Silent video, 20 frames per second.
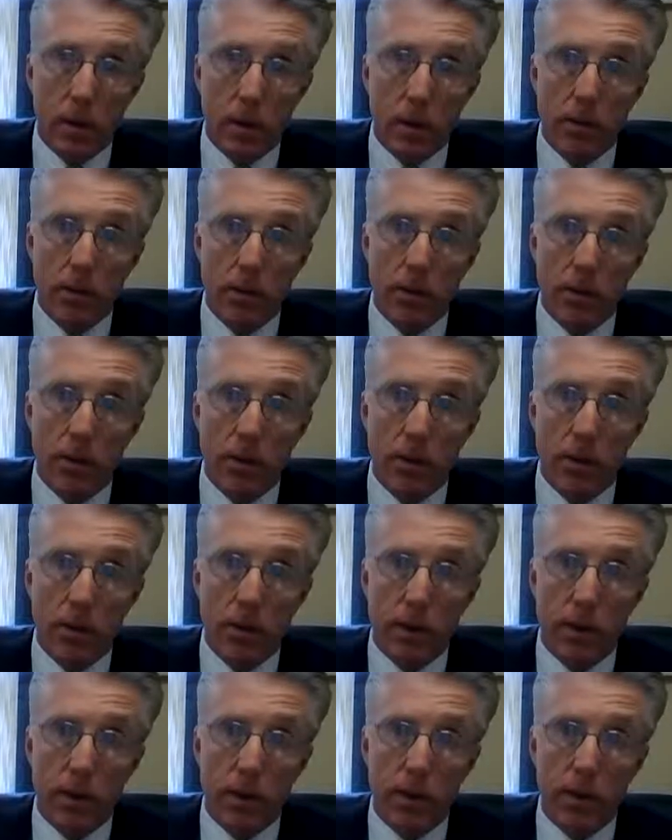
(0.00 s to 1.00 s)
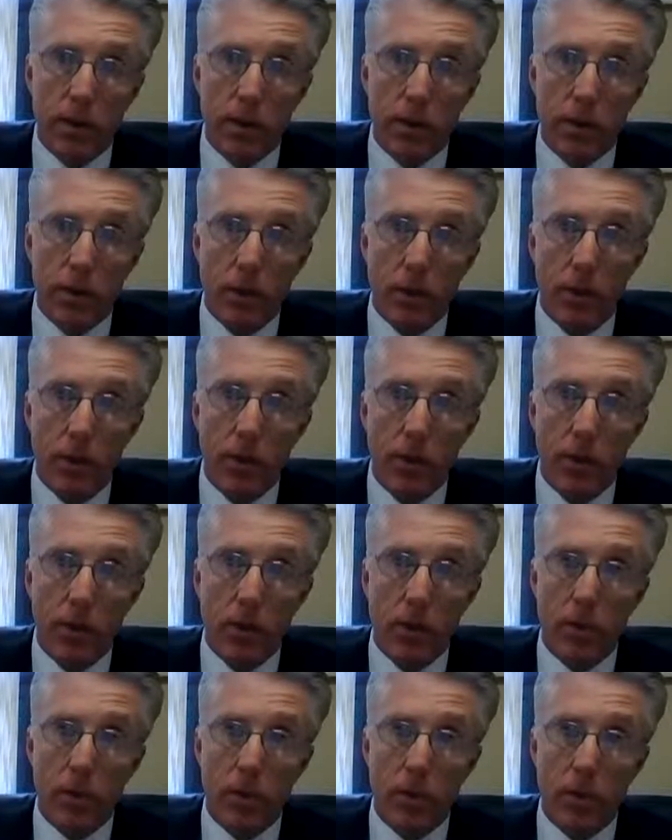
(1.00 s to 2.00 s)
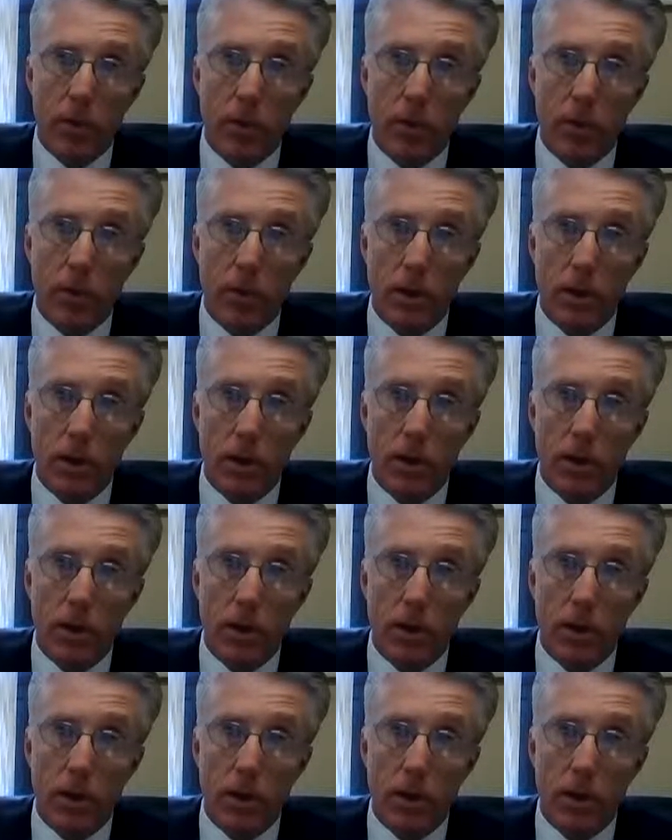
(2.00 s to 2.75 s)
if it does happen where a purchaser decides